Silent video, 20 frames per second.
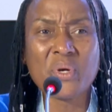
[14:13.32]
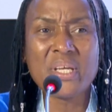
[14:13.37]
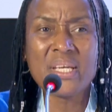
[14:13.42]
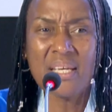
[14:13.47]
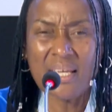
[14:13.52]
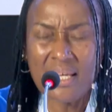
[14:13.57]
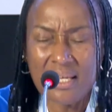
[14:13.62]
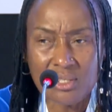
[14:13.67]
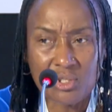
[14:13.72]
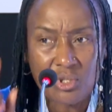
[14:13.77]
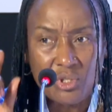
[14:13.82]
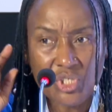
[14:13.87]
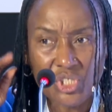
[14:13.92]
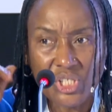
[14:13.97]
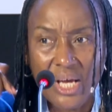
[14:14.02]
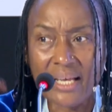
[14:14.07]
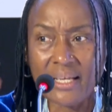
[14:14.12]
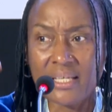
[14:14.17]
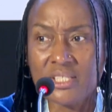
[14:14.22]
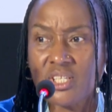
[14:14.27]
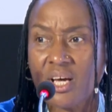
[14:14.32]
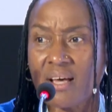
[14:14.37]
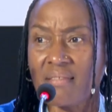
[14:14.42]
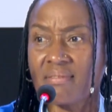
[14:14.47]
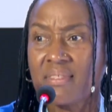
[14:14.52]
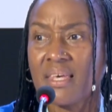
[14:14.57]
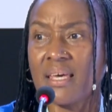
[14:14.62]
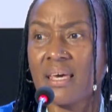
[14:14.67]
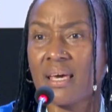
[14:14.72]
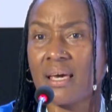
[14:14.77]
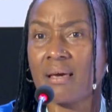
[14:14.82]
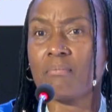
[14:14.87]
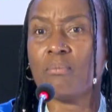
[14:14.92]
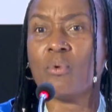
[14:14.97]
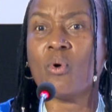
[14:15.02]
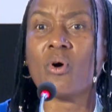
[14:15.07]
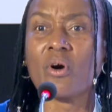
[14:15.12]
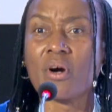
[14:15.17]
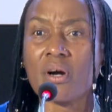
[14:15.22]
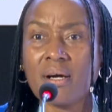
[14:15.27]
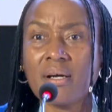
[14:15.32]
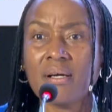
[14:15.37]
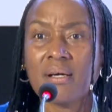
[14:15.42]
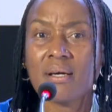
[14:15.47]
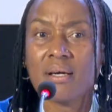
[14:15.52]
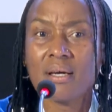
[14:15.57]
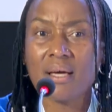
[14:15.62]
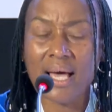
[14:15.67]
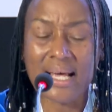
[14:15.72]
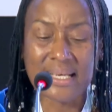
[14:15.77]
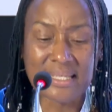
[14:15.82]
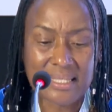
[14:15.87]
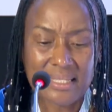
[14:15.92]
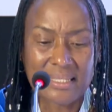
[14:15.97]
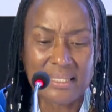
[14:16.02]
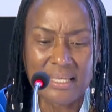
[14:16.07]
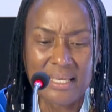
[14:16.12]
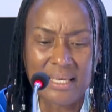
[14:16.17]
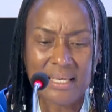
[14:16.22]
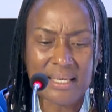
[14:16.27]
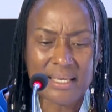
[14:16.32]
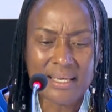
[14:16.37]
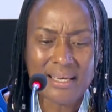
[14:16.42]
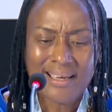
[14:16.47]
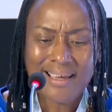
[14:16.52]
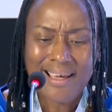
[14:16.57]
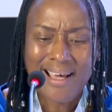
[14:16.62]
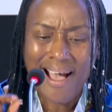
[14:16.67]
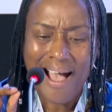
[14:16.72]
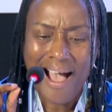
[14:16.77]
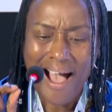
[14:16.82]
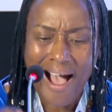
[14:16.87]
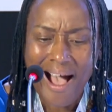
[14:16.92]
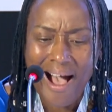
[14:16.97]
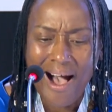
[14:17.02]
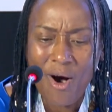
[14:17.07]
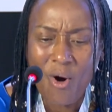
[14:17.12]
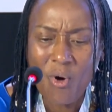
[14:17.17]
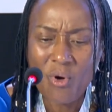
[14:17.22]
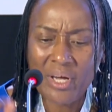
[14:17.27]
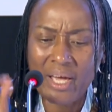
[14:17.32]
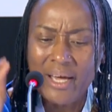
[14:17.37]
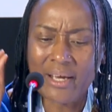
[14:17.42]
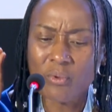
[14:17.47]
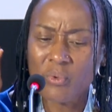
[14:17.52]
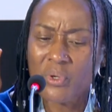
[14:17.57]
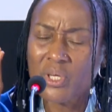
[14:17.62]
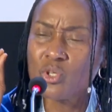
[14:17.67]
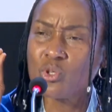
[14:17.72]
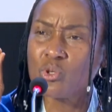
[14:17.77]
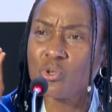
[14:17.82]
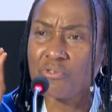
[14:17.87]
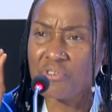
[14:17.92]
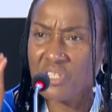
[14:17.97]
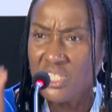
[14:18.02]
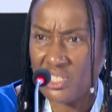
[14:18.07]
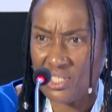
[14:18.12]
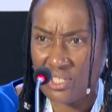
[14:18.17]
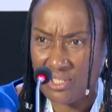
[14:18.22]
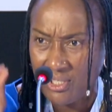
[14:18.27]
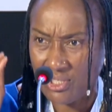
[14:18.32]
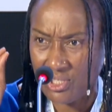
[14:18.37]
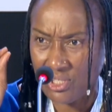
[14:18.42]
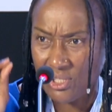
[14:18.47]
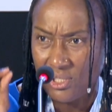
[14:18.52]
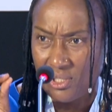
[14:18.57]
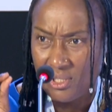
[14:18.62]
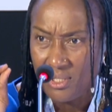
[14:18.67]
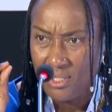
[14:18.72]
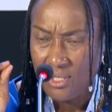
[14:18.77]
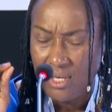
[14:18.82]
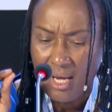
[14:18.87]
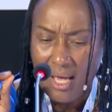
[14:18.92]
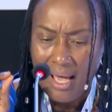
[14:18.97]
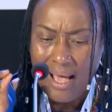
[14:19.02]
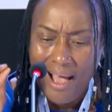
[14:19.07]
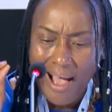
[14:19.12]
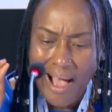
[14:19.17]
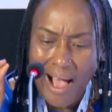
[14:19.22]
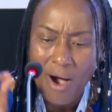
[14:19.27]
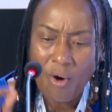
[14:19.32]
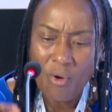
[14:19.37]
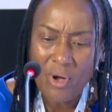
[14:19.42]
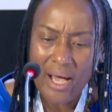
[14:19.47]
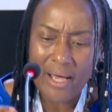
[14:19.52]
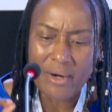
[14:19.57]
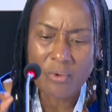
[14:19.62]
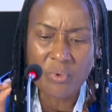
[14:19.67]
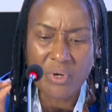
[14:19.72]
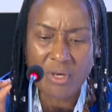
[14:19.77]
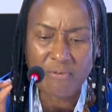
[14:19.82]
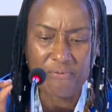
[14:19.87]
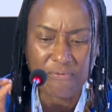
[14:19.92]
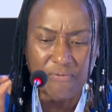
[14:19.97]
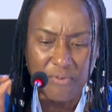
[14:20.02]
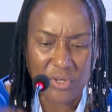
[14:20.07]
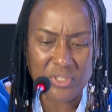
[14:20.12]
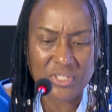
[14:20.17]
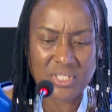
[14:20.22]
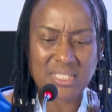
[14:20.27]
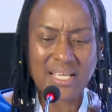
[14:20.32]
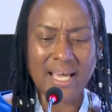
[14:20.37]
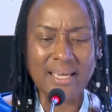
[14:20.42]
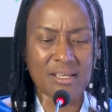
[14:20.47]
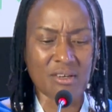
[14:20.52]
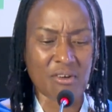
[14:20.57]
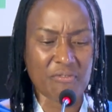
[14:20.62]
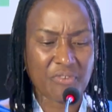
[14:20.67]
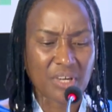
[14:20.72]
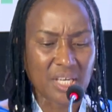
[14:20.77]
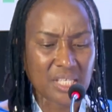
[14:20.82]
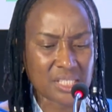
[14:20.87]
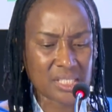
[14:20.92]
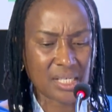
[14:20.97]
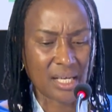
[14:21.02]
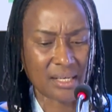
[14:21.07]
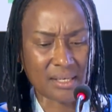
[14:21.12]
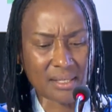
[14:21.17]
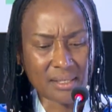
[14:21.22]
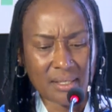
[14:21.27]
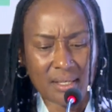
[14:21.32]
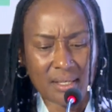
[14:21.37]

need to challenge our thinking more and see how can we do research? How can we foster innovation?